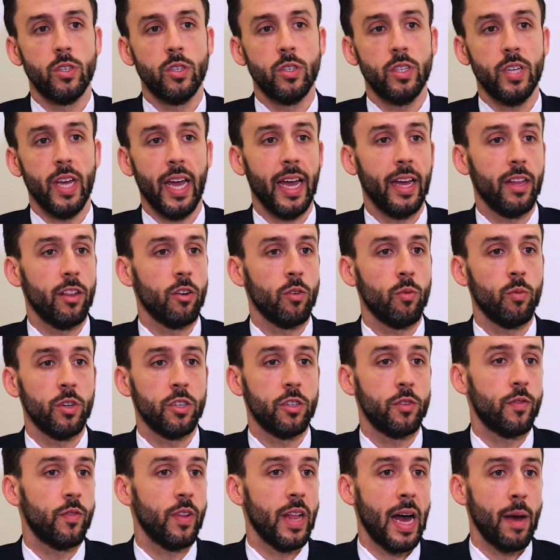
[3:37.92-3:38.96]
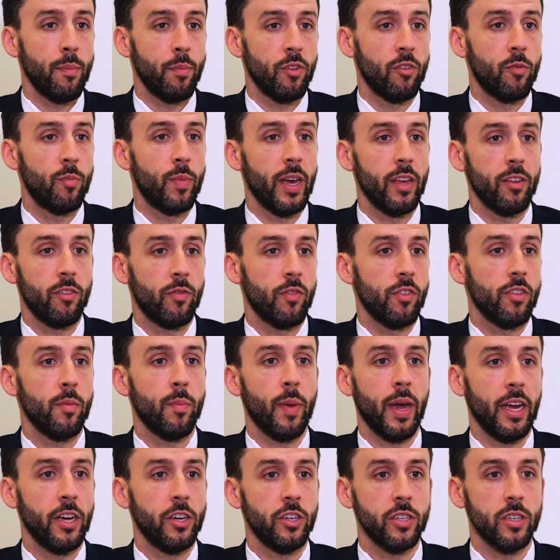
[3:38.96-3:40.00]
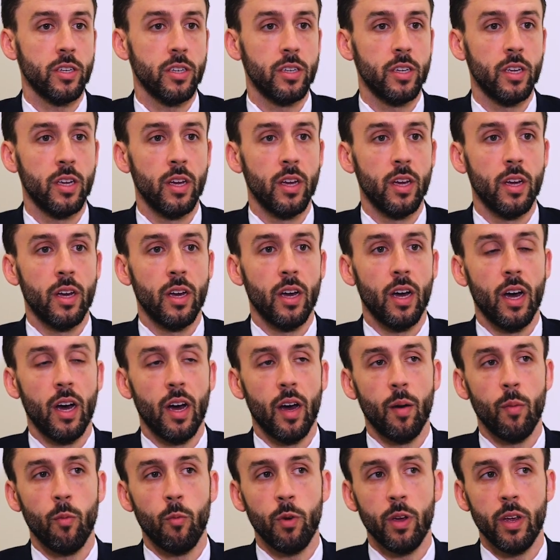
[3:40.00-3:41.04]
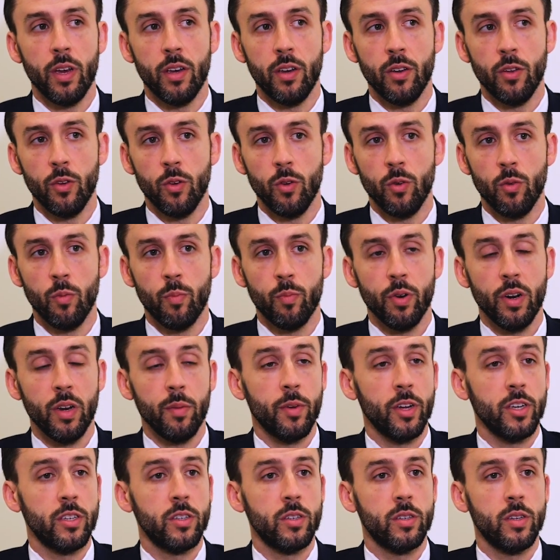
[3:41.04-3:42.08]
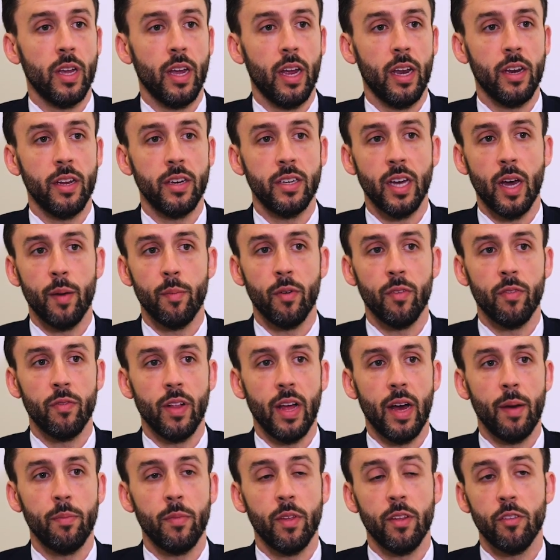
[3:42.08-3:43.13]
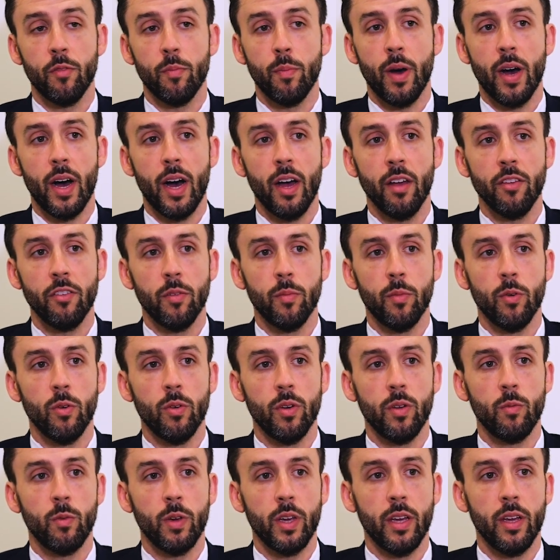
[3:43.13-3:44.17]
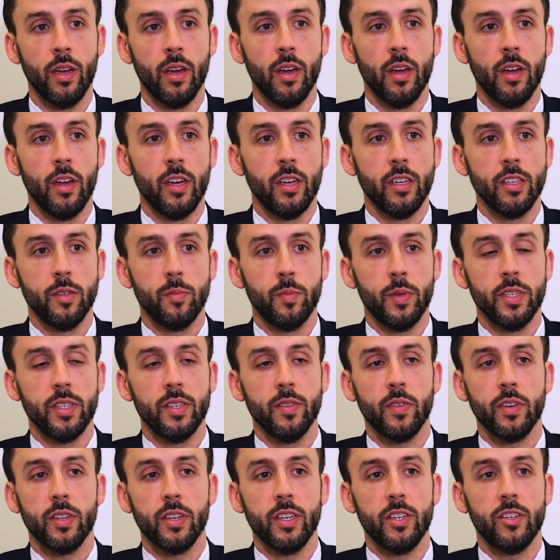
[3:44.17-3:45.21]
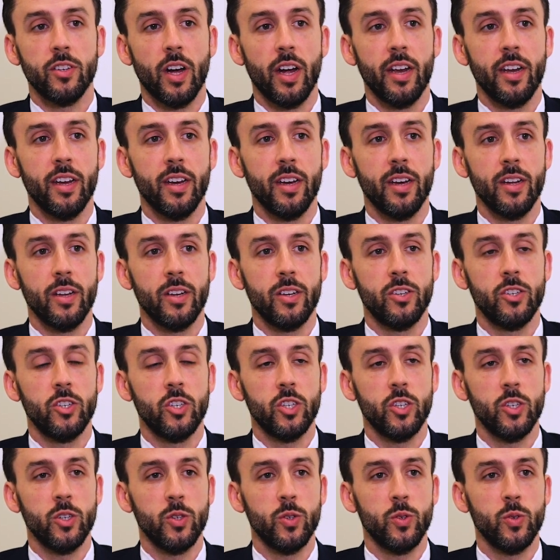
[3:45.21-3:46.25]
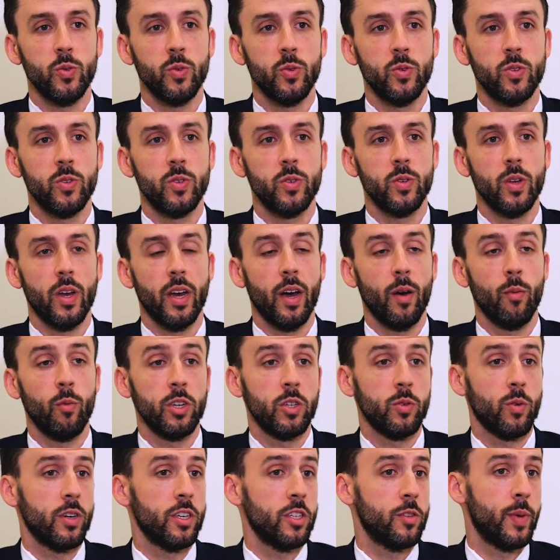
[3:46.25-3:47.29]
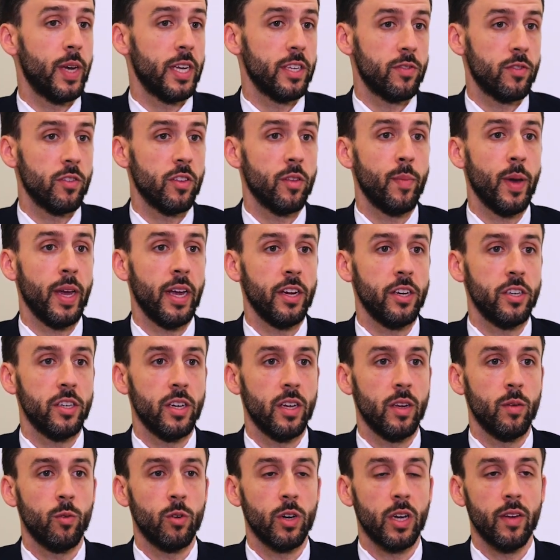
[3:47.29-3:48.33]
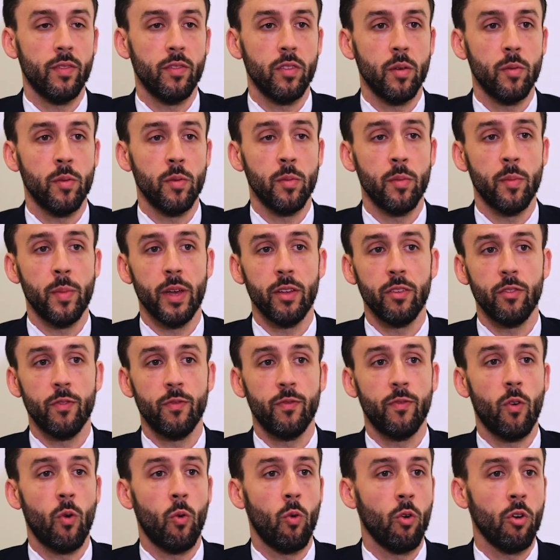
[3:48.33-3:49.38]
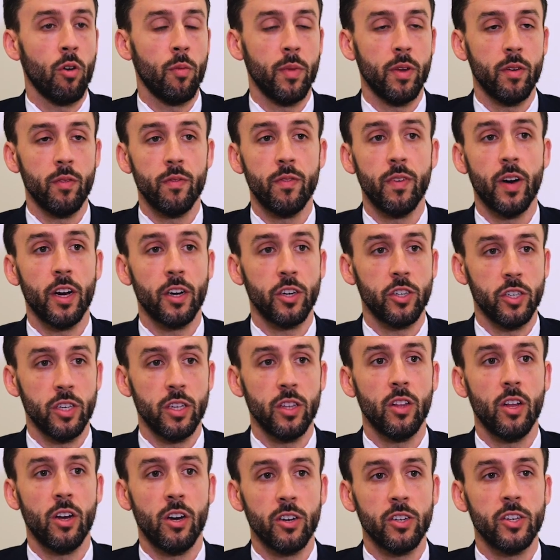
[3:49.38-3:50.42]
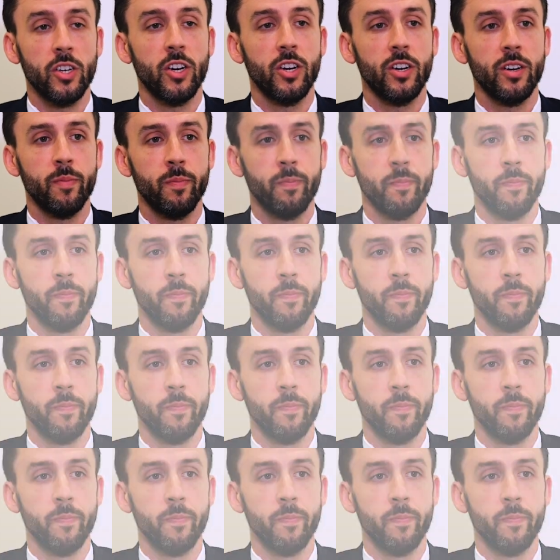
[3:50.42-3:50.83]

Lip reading: tailor which flap is best for the patient. We do pretty much any type of flap that's possible, and we specifically try to choose which one is best for the patient, and we'll give them the best form and function long term.